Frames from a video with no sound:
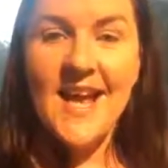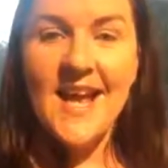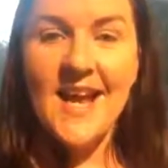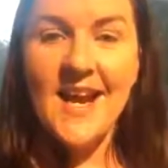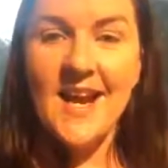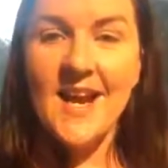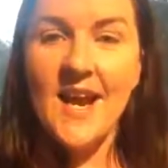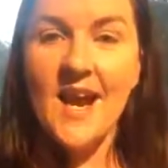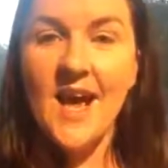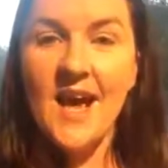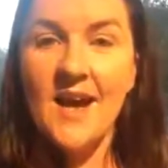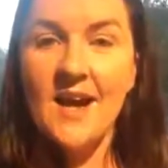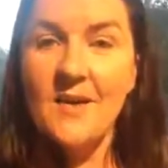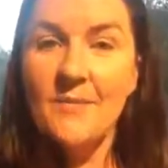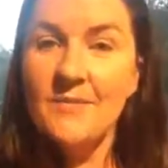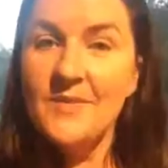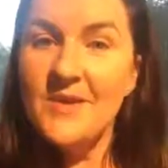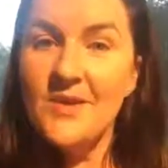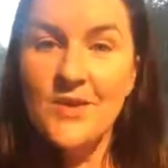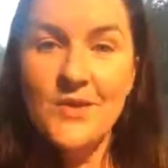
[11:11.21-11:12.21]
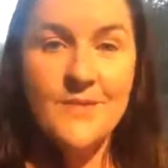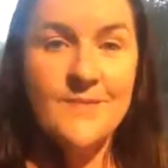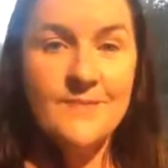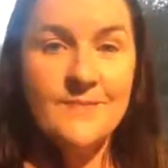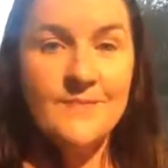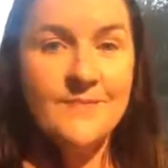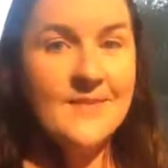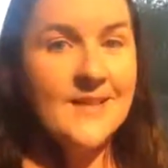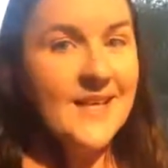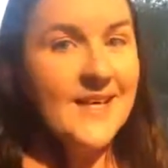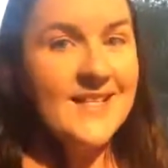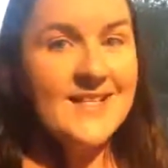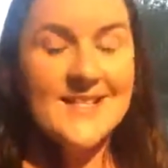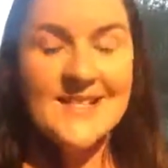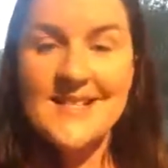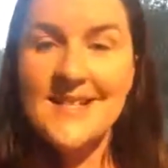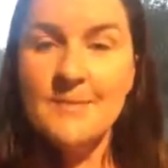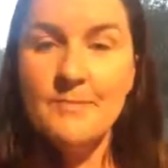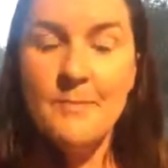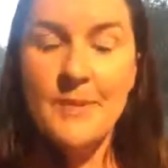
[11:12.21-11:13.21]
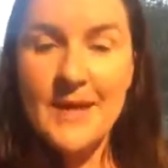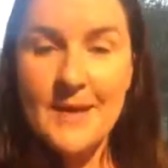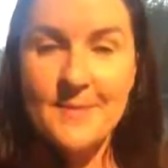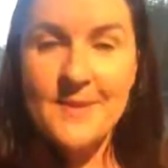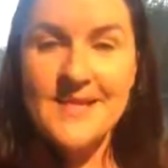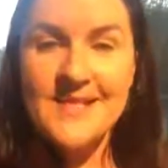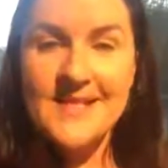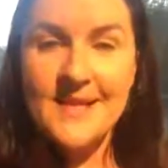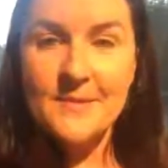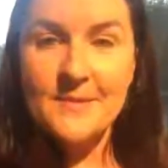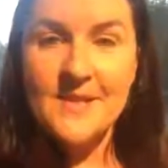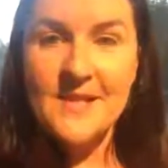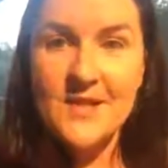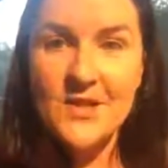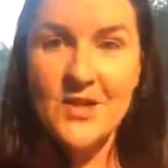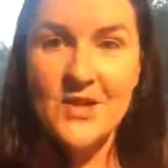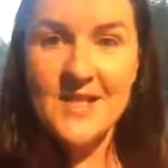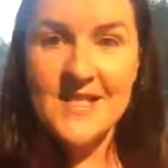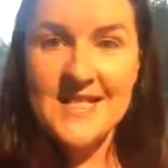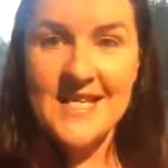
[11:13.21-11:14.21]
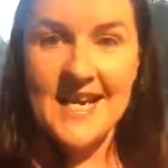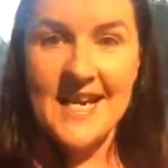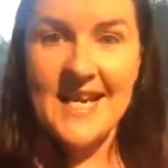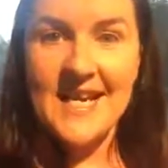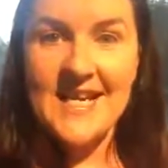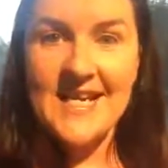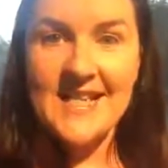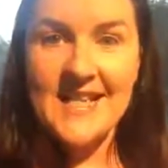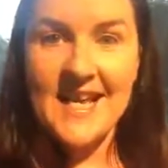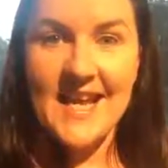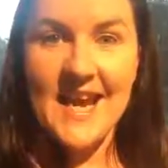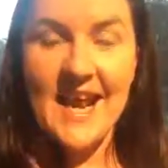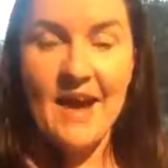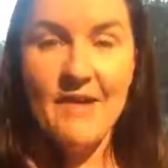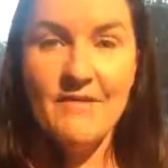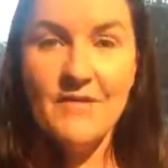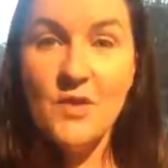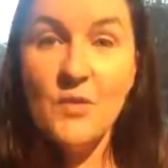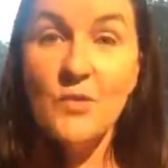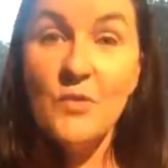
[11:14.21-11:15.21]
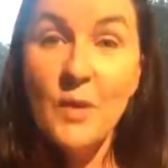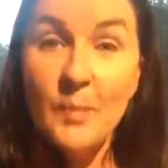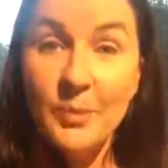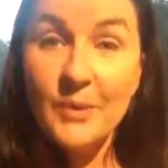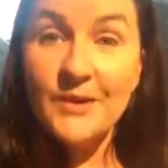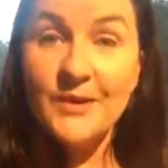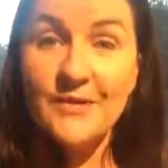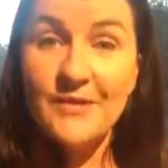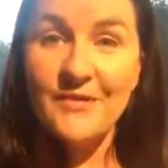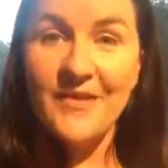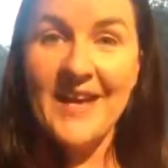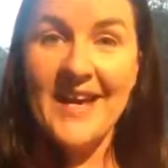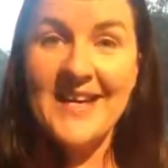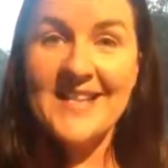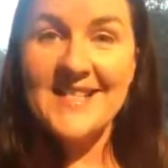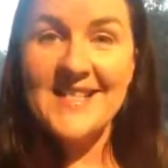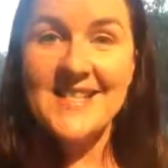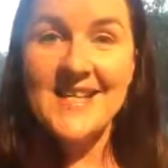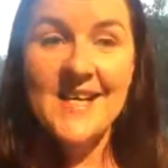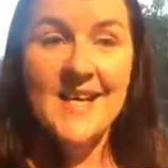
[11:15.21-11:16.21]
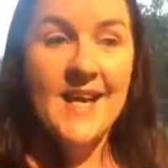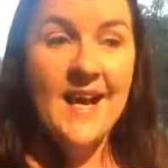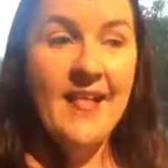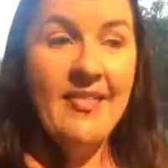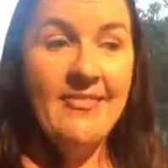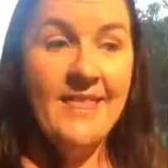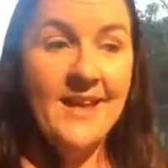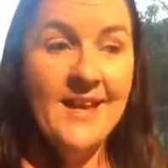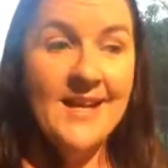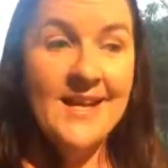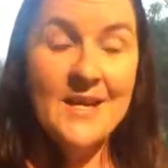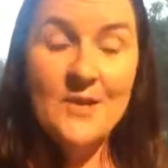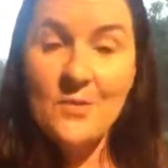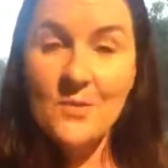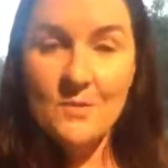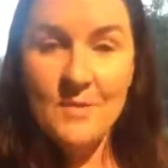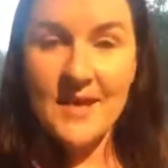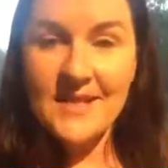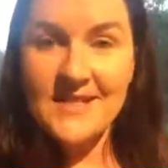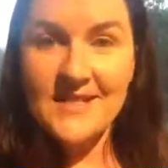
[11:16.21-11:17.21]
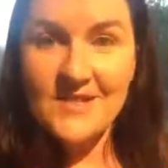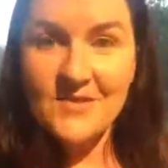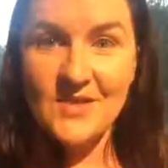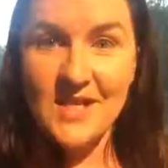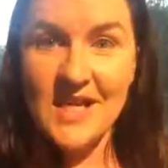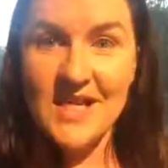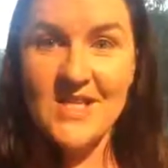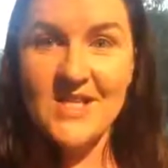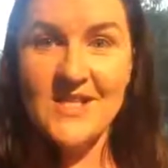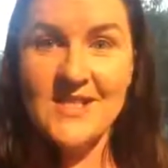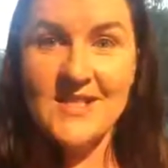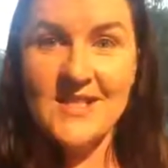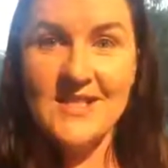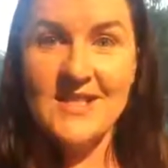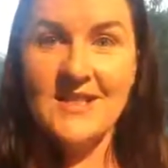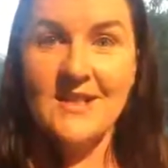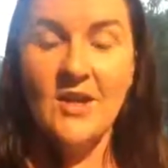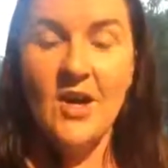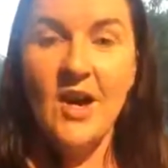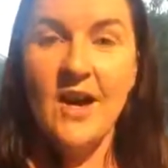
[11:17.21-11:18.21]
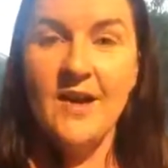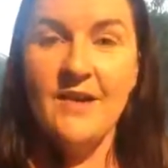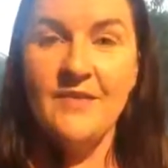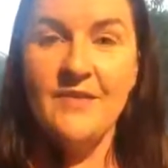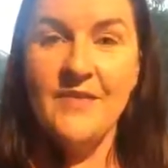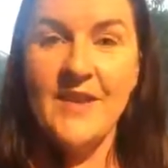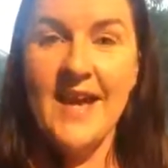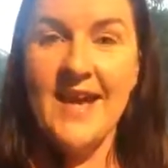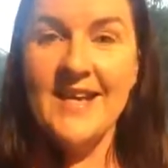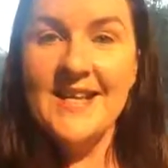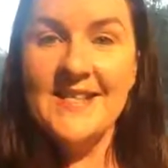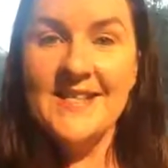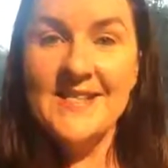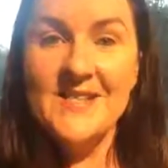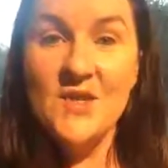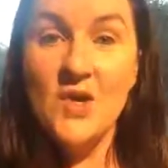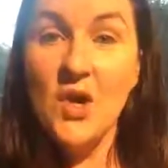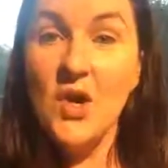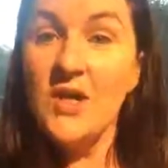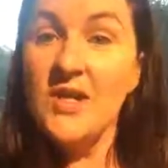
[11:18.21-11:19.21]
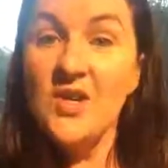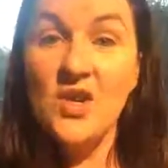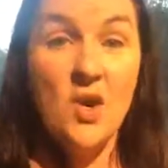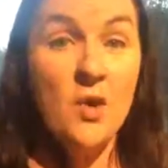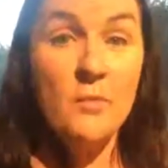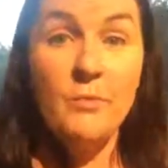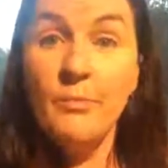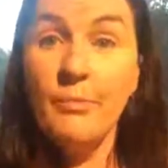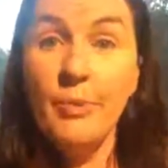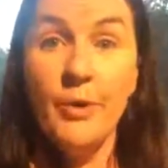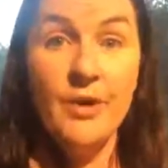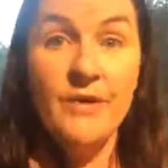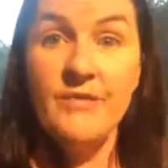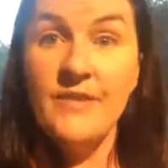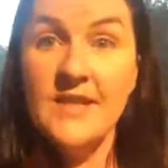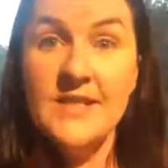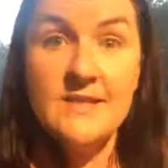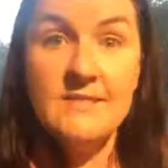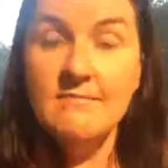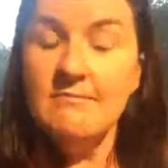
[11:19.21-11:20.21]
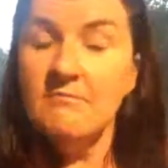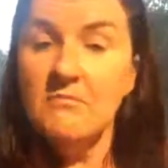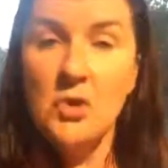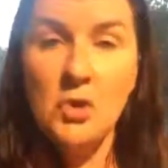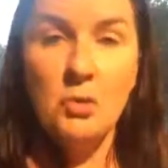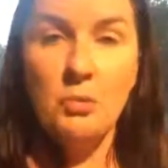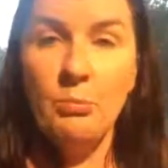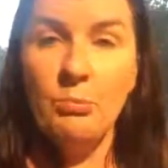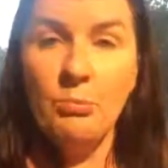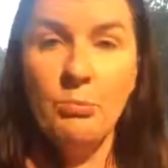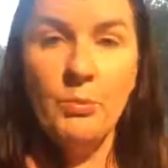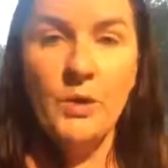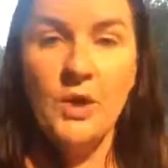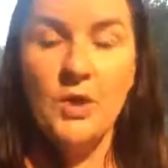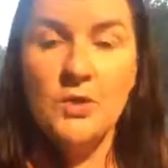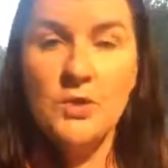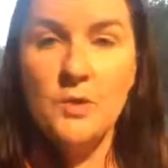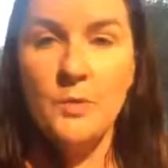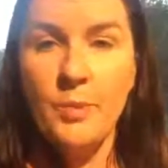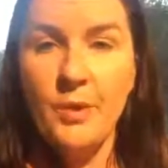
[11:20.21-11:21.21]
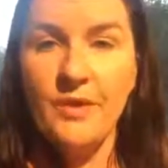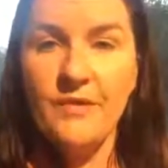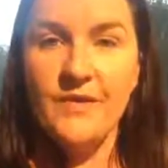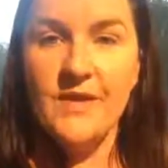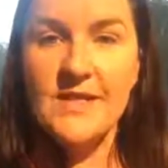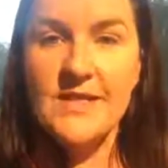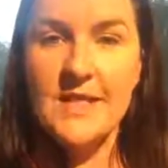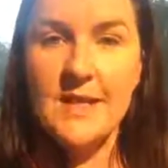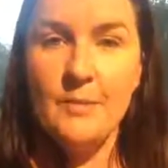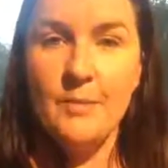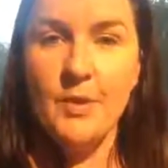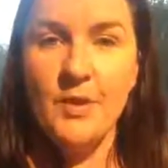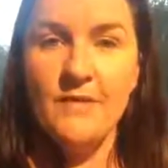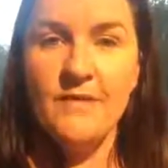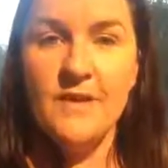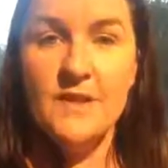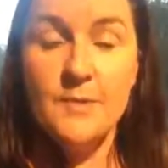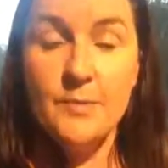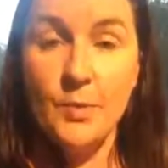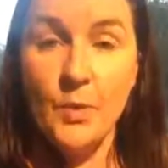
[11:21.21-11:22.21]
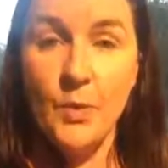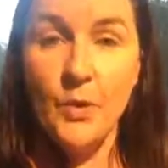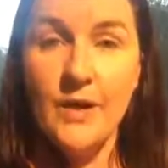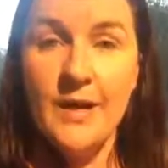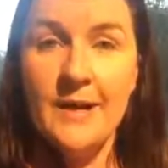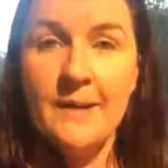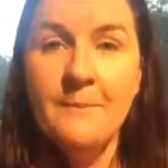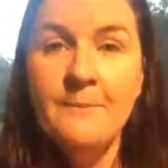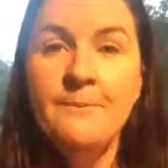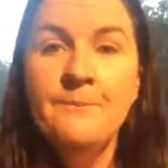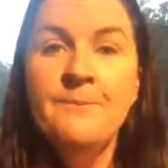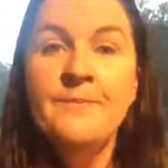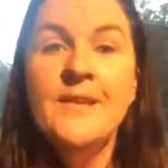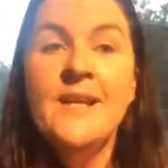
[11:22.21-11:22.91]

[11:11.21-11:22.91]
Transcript: And, you know, it's the baby steps that you can take that have the ripple effect that equal massive changes in your life. And it's not, you know, perfect. No, we don't do perfect here. Perfect's boring.